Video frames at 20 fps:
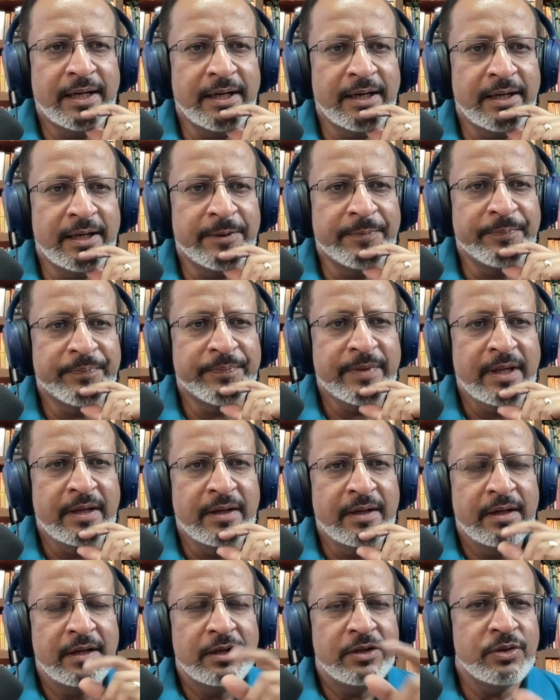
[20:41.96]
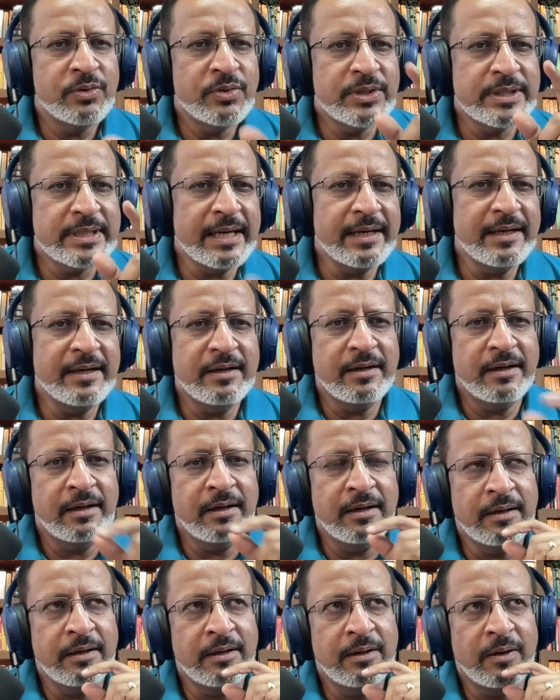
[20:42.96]
Um, you said
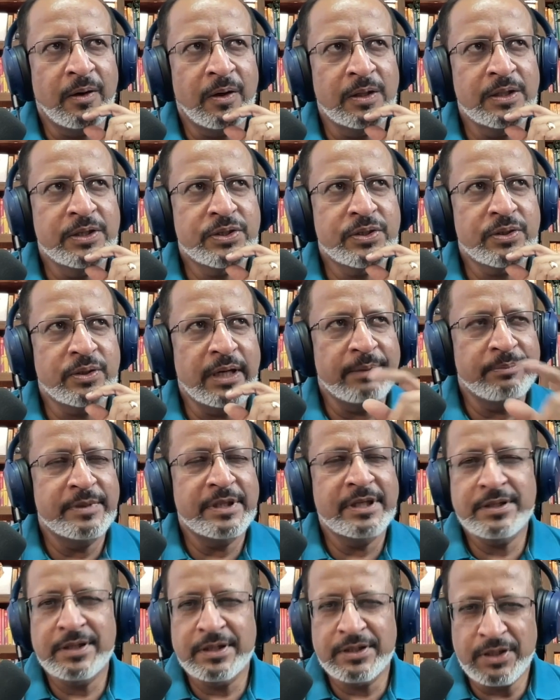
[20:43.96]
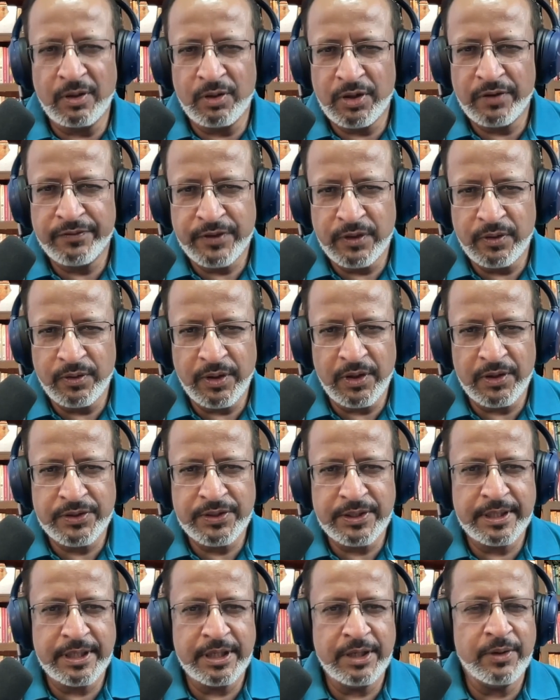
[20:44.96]
also, I'm just this out of
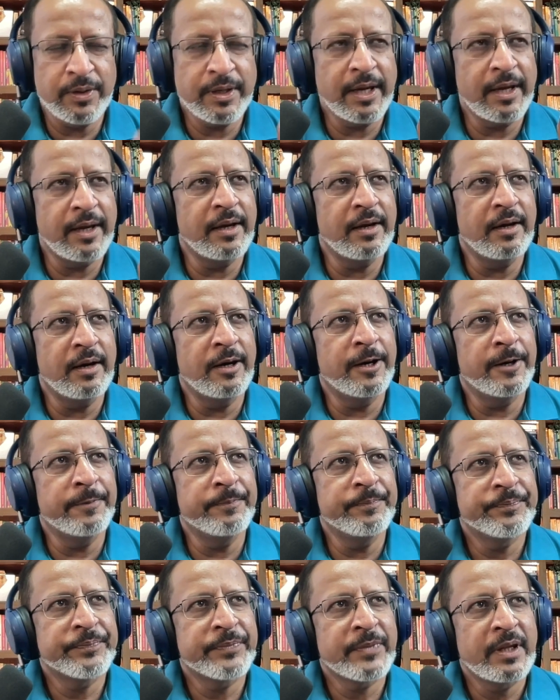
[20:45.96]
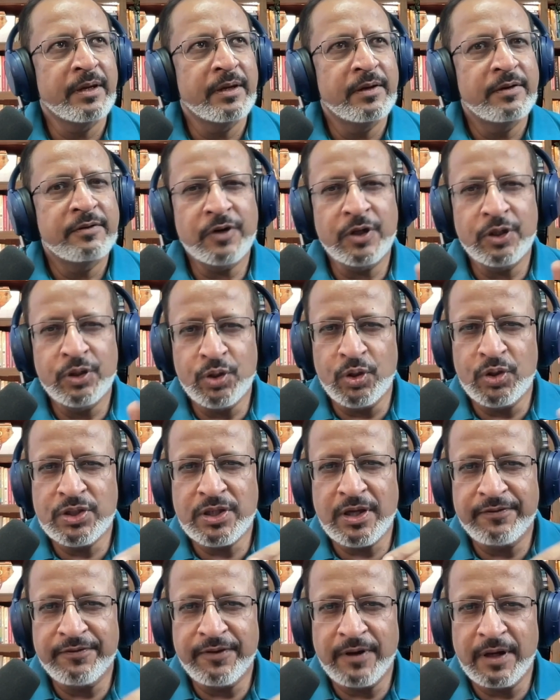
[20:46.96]
curiosity, okay? For
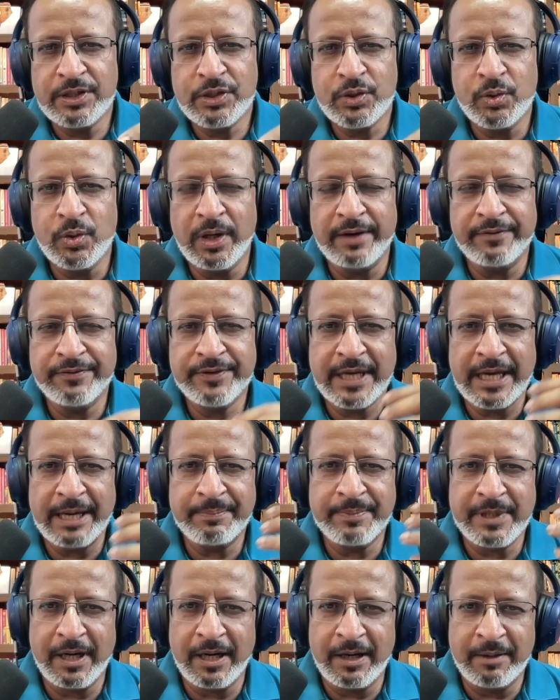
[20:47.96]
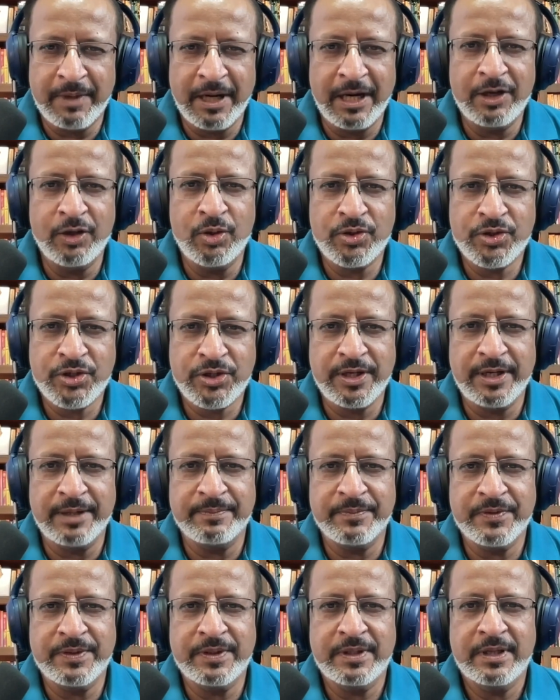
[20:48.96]
those of us who have kept Amano
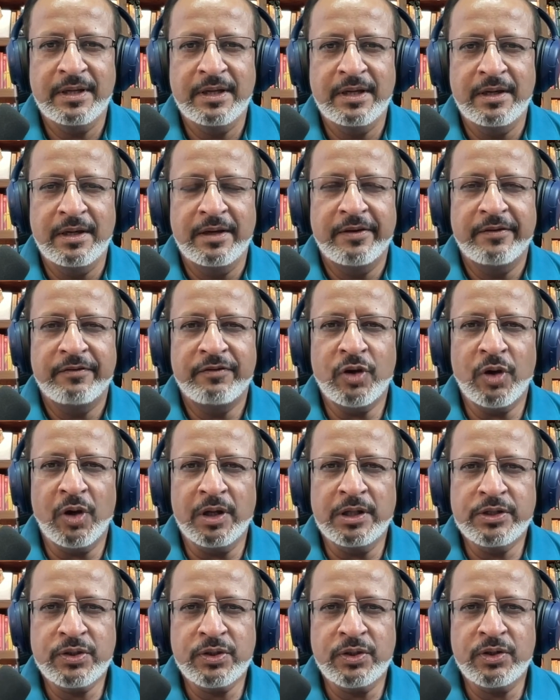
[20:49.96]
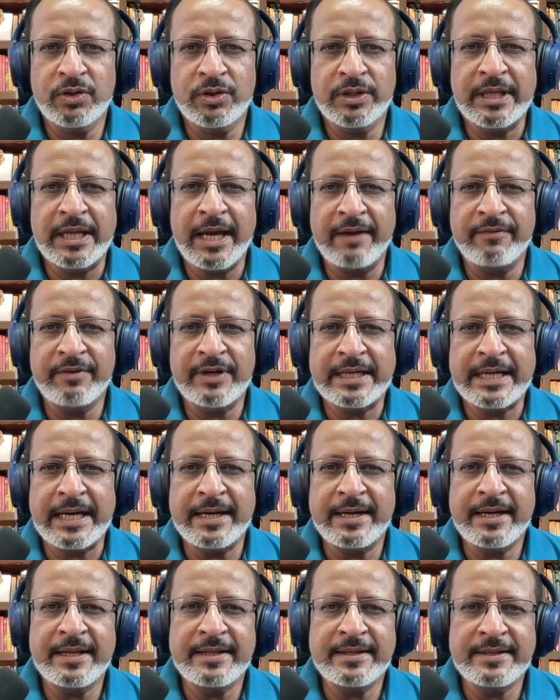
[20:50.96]
shrimps, we also know they have a
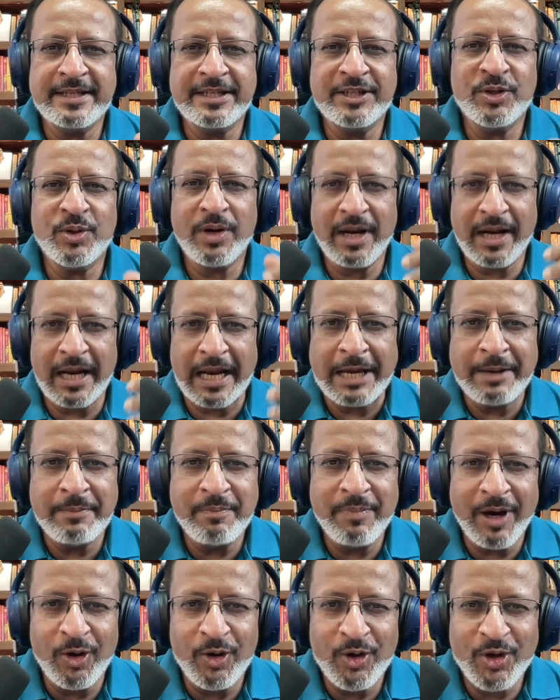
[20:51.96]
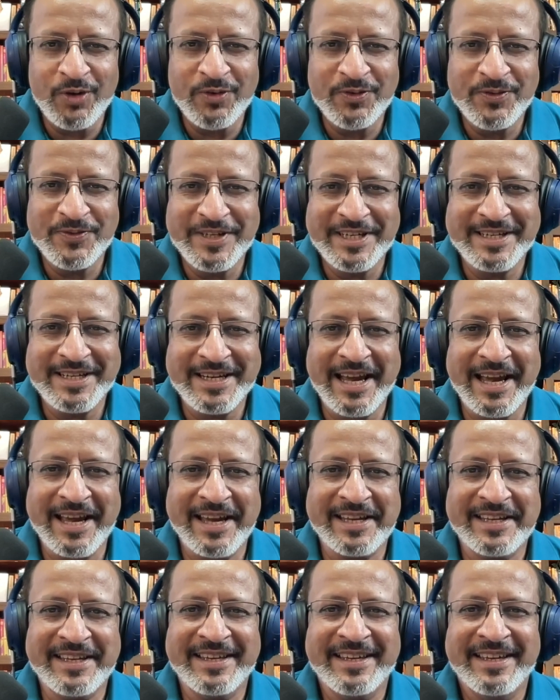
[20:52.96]
tendency to climb out of the
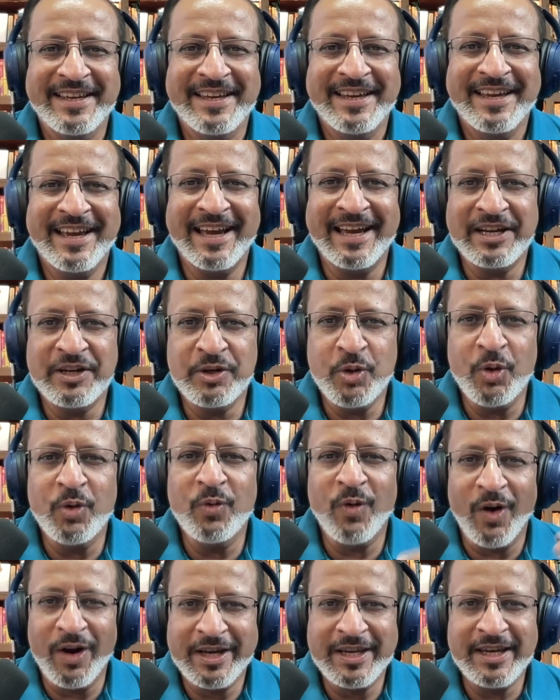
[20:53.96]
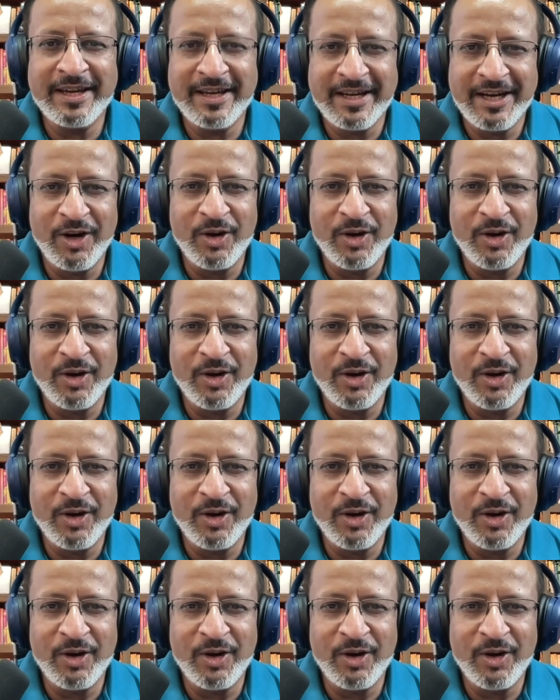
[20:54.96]
tank and go walking